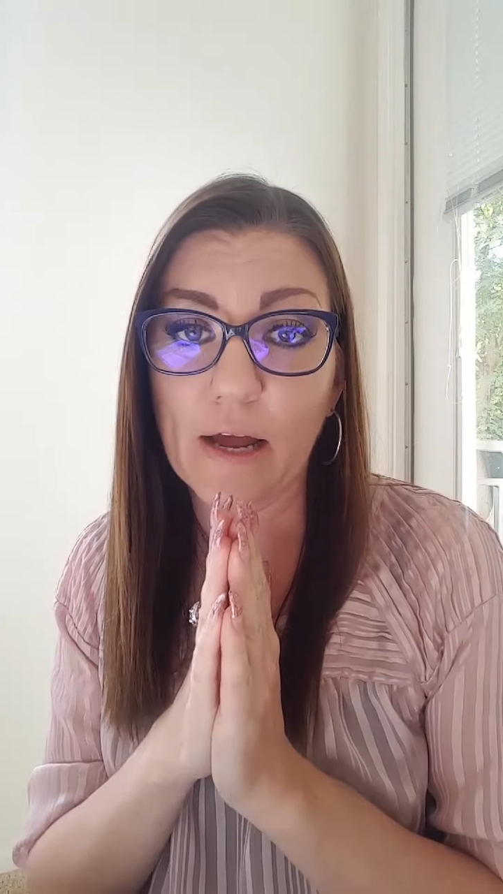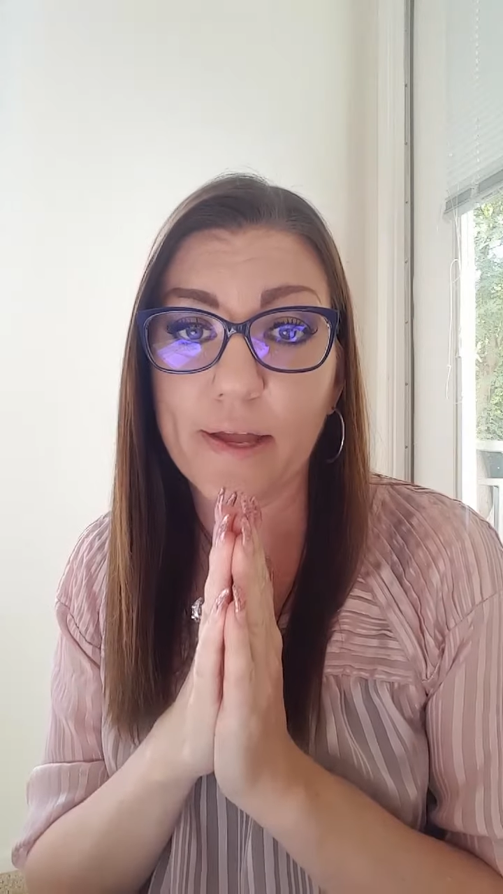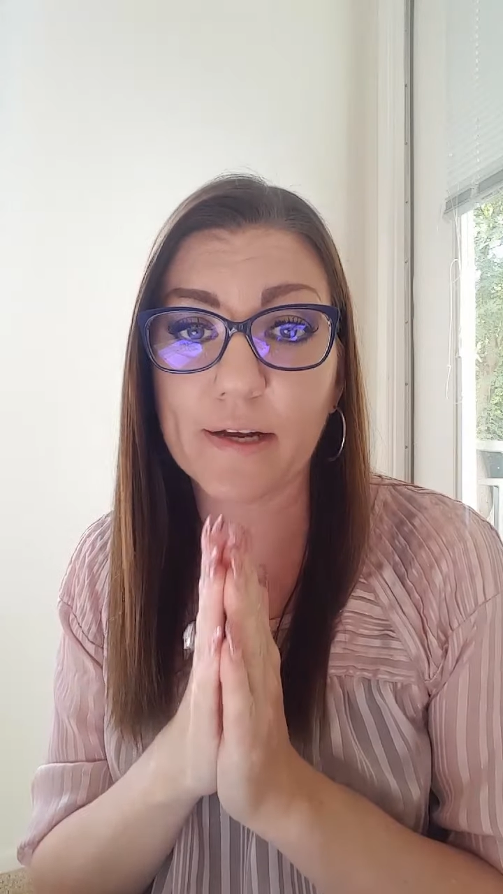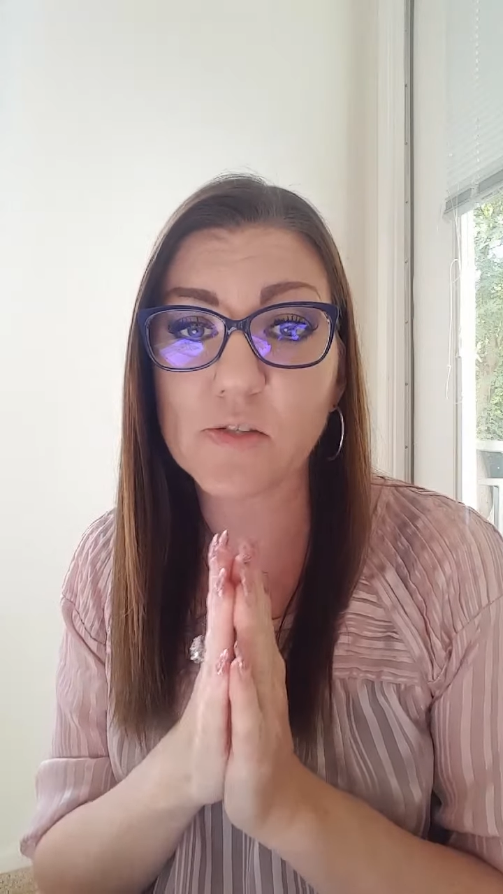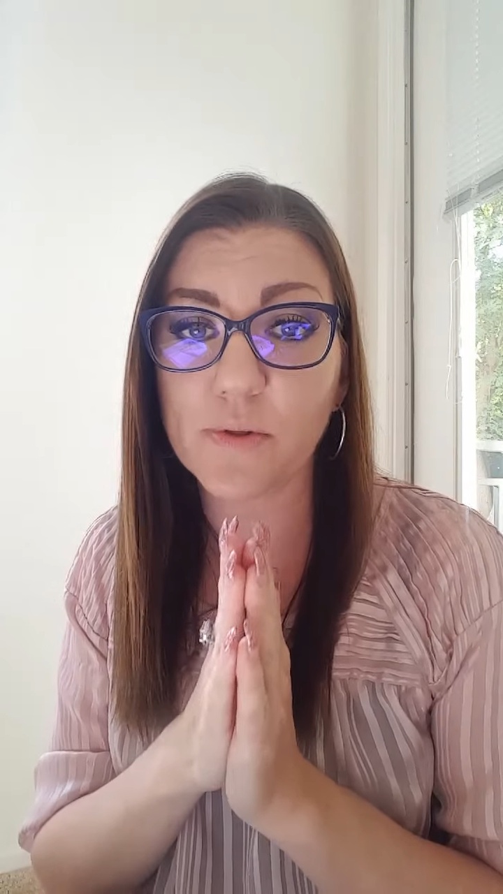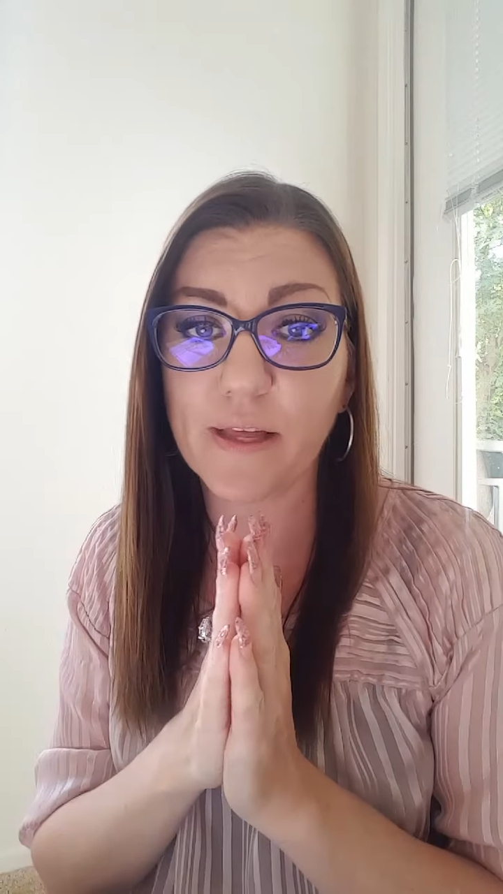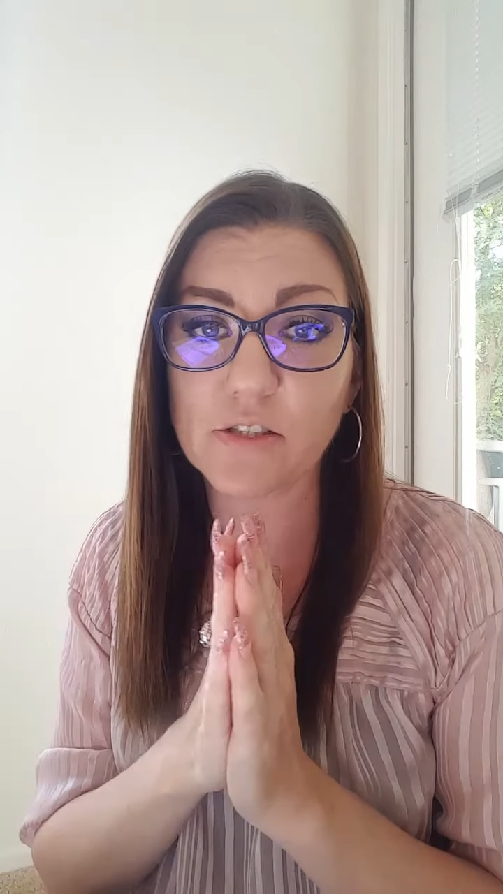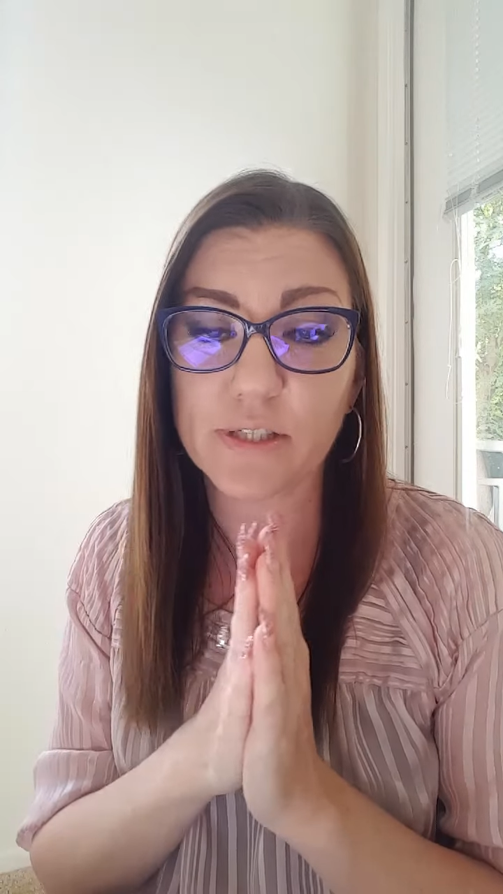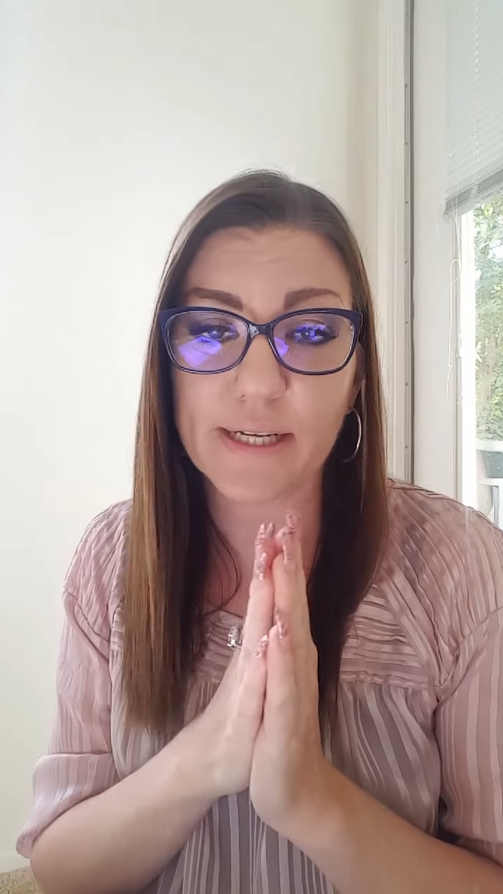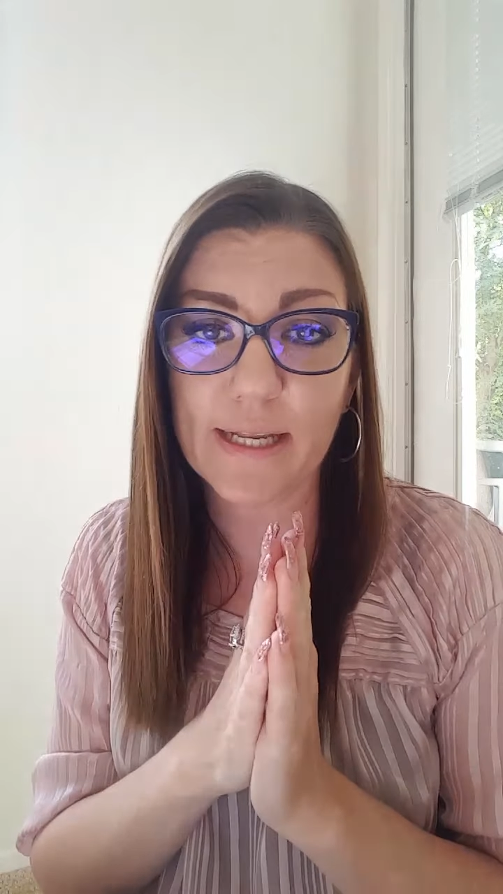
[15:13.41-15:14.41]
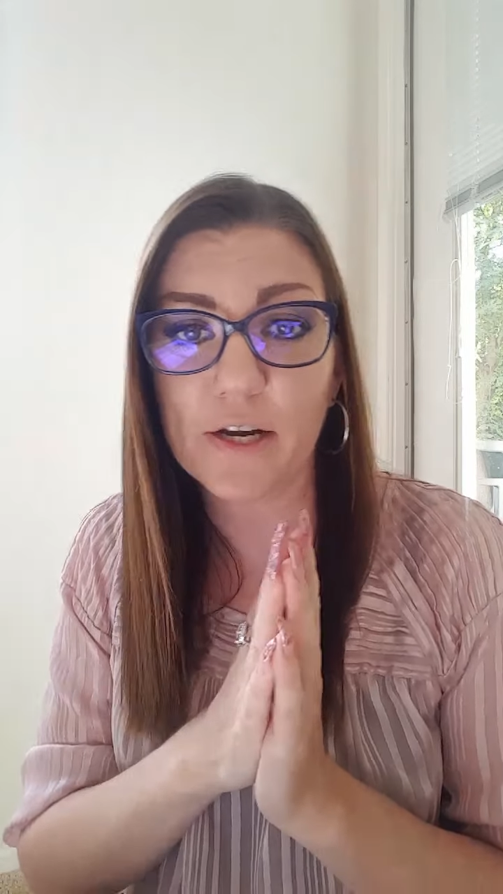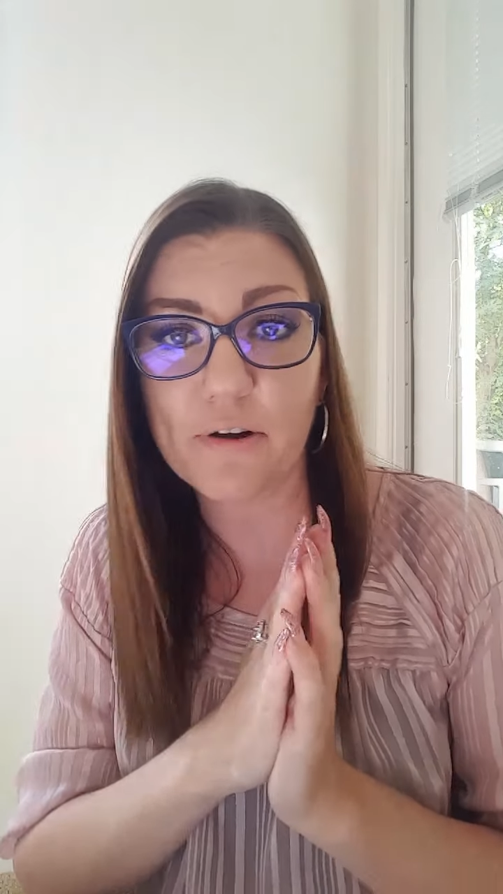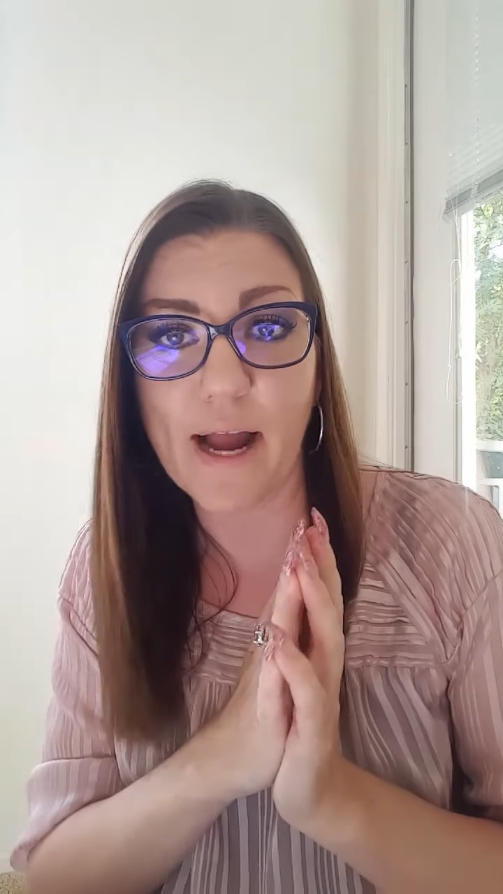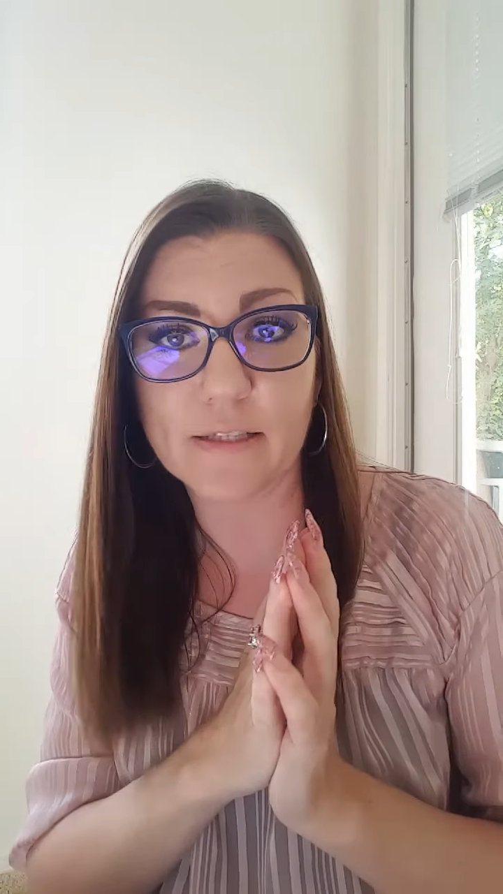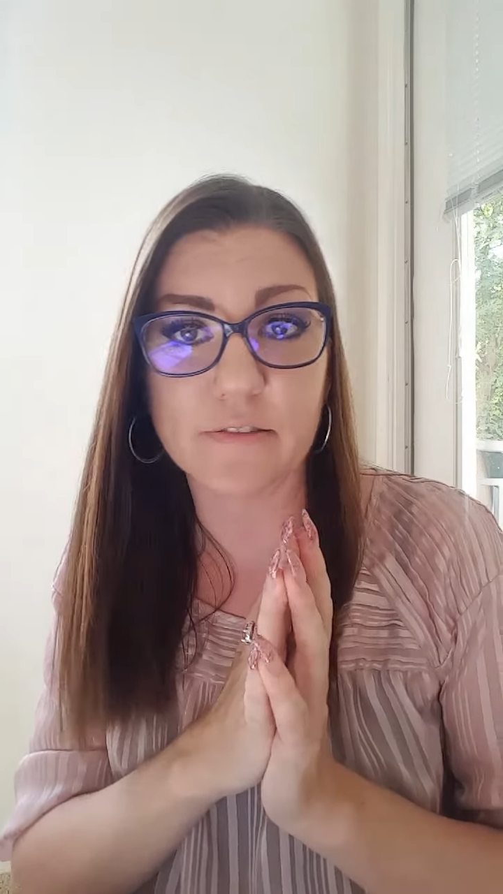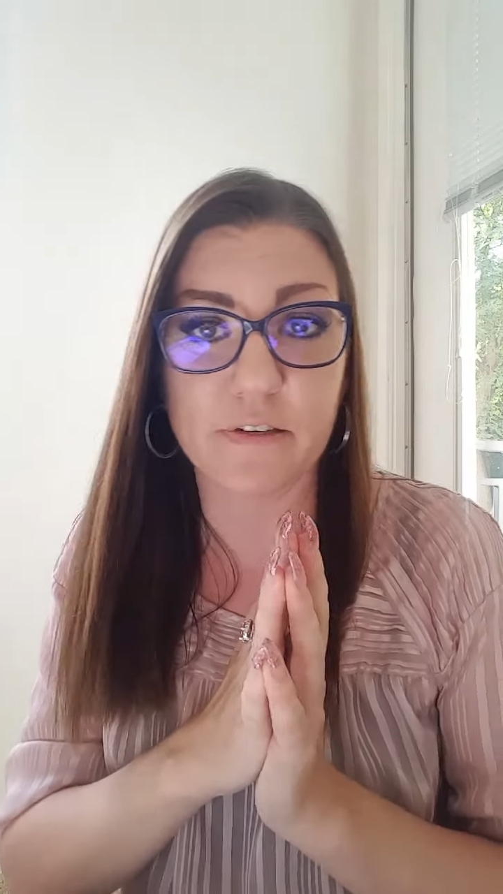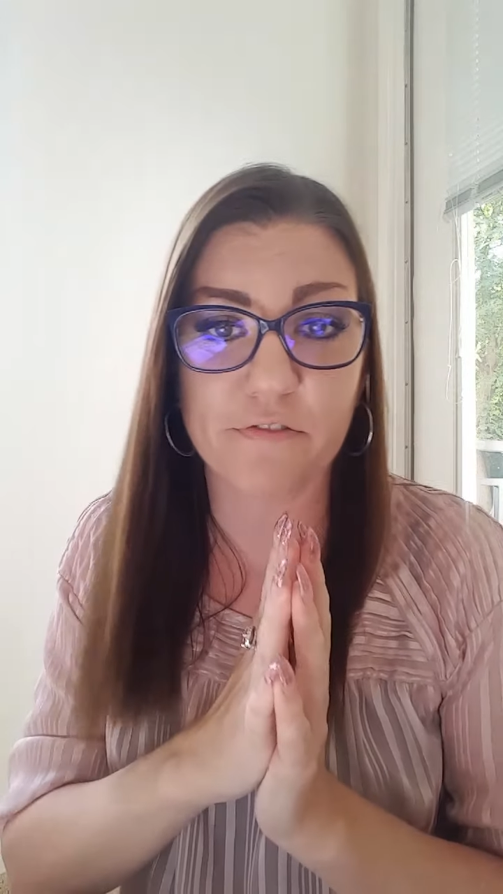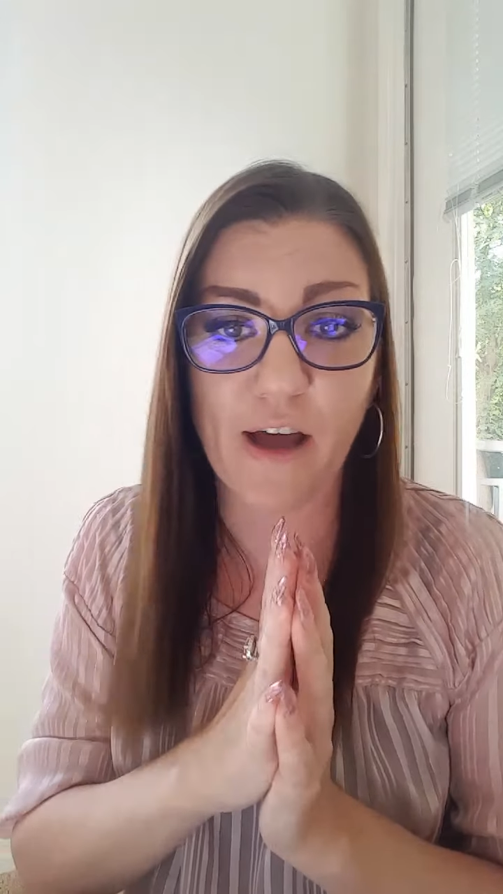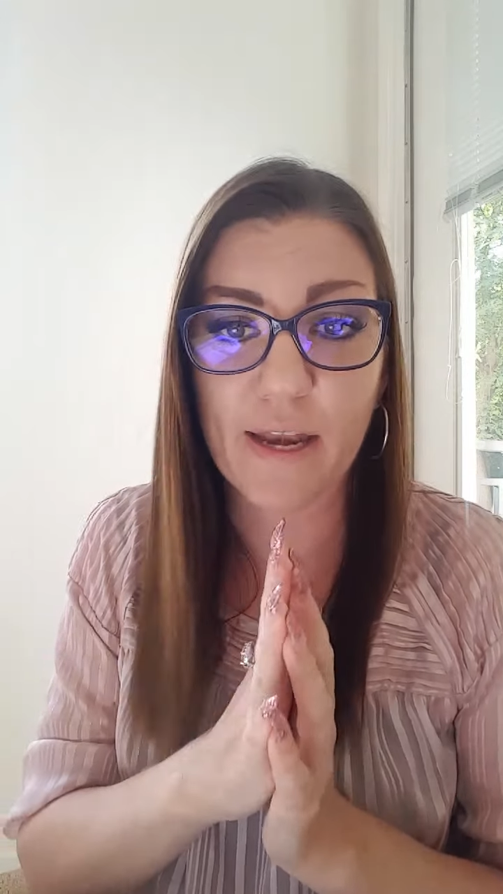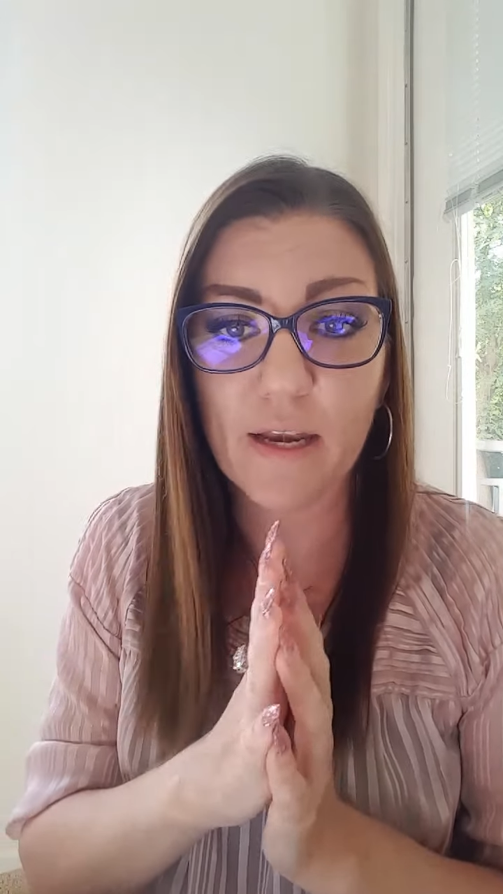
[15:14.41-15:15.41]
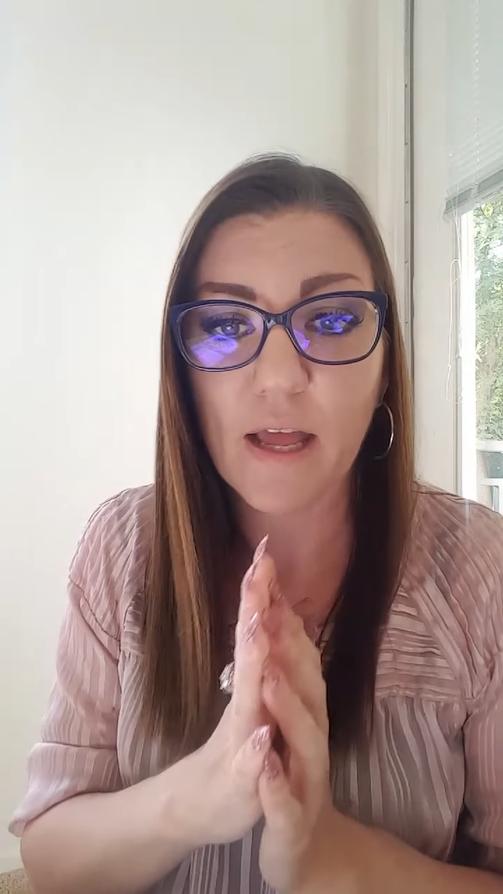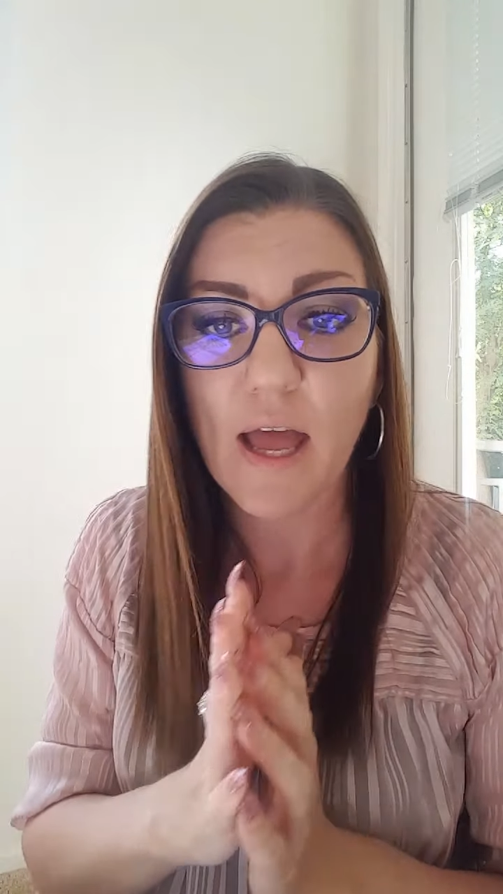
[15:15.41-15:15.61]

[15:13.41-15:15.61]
Now, here's where things are going to get interactive and fun.